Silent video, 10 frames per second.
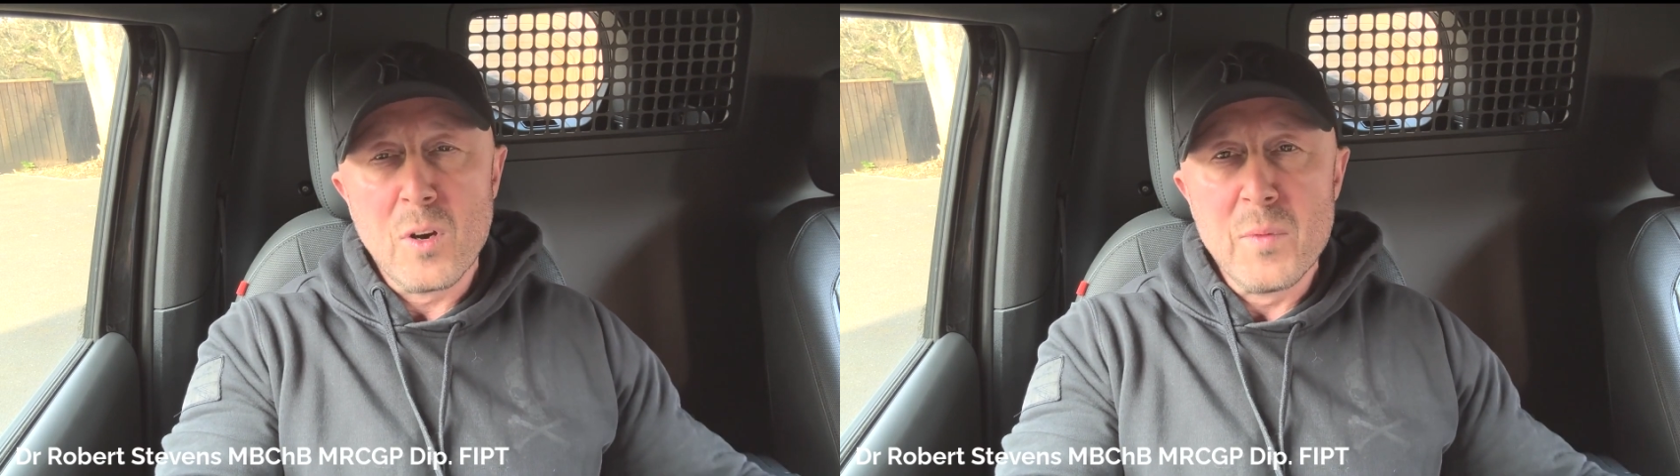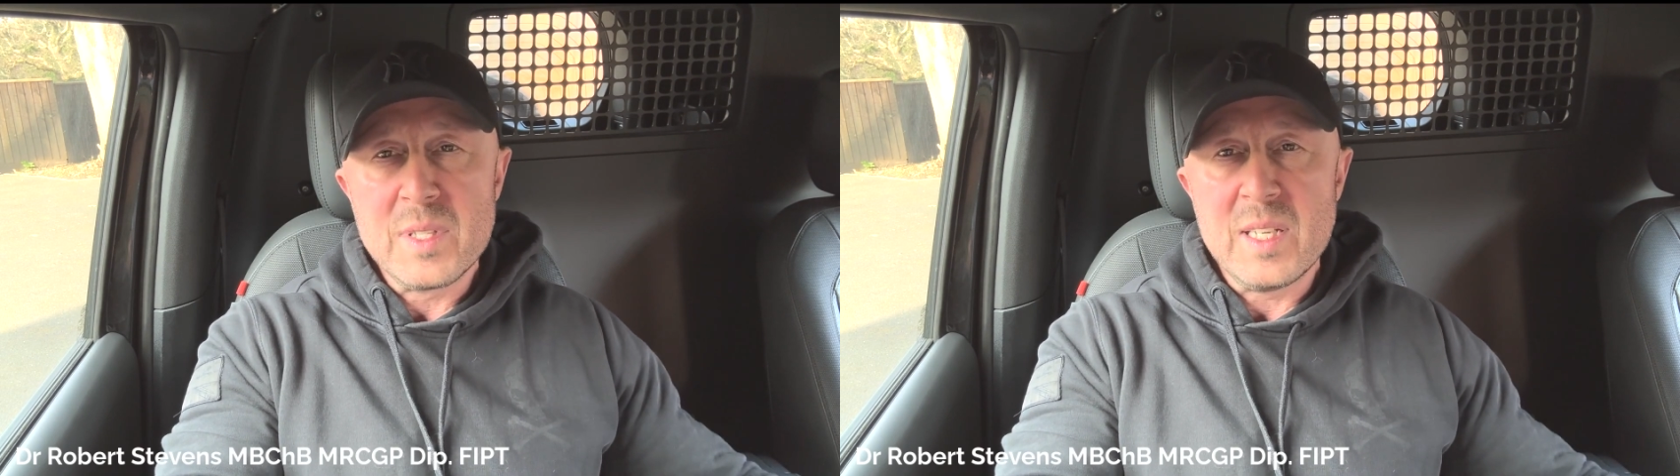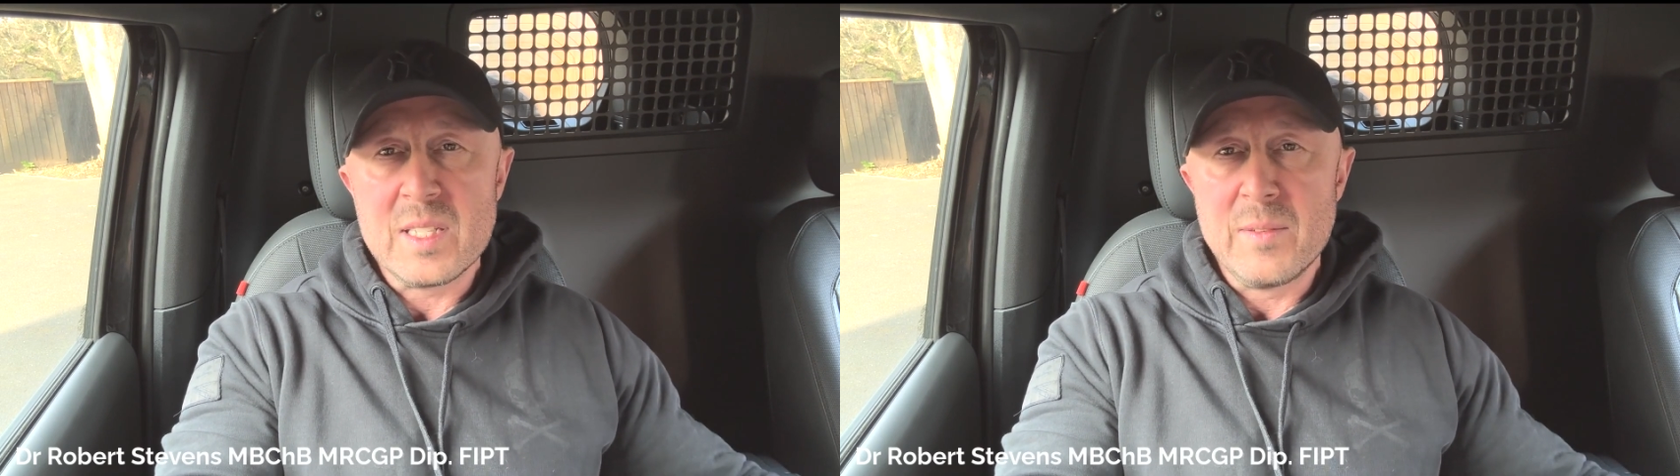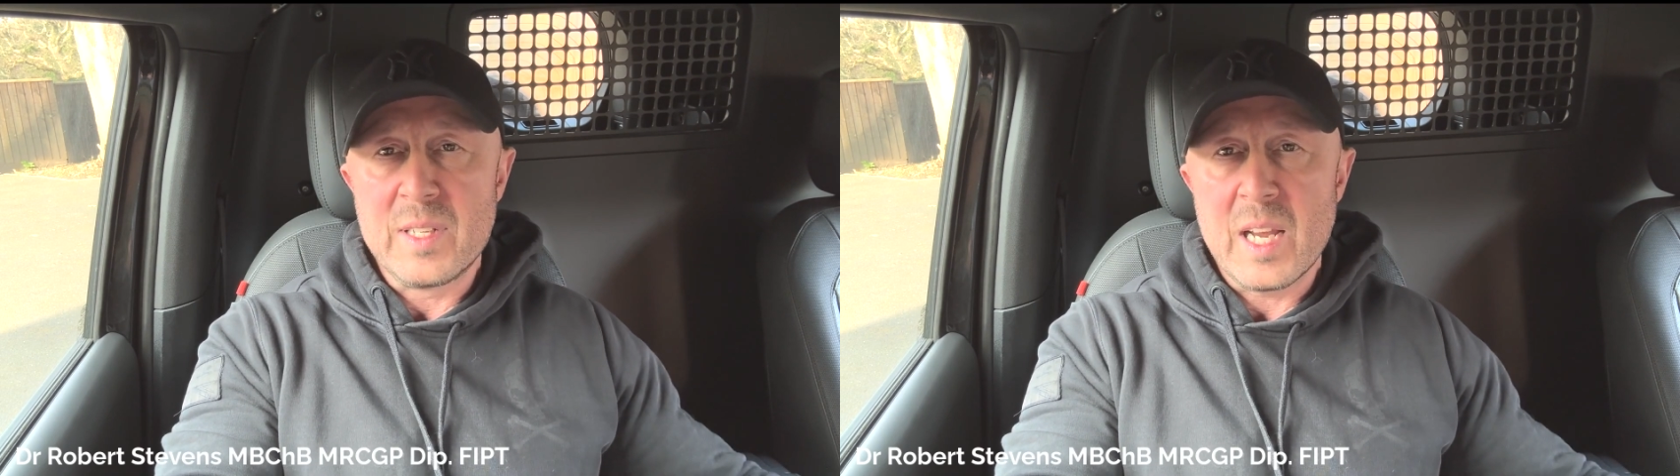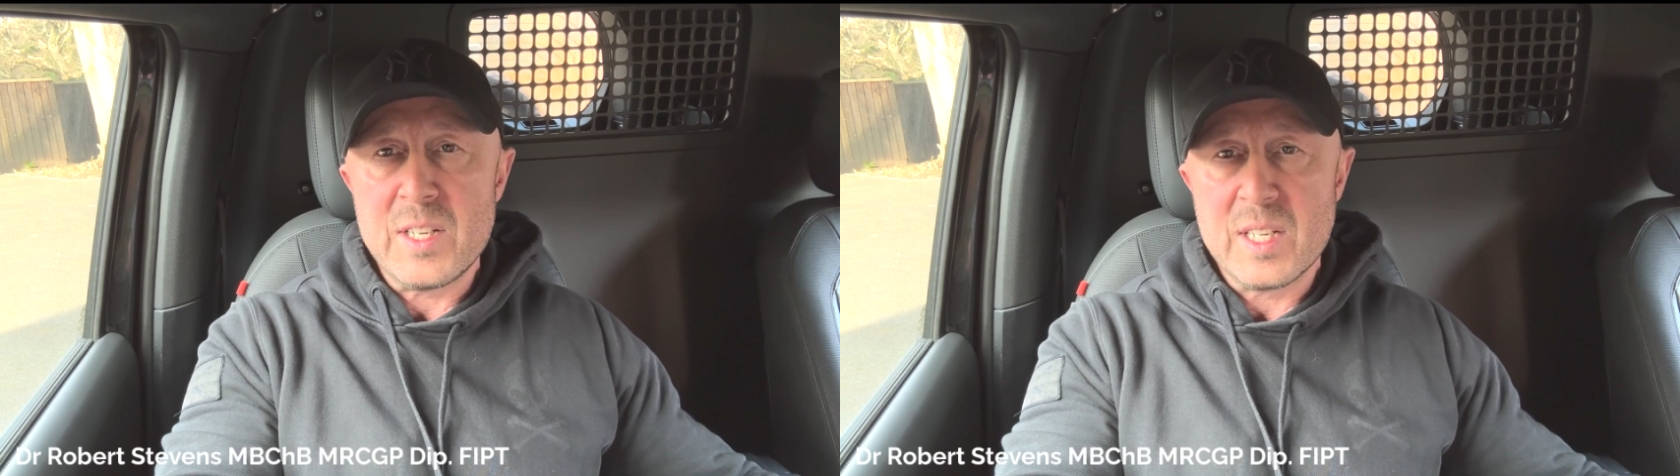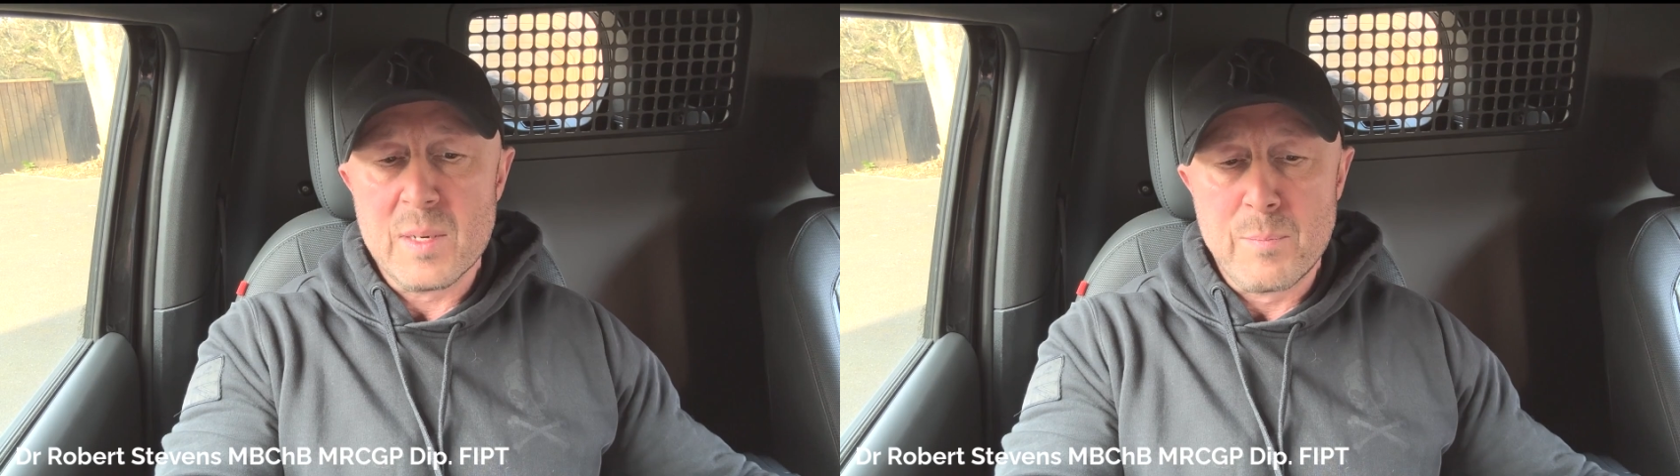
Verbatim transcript: obviously he's engaging in a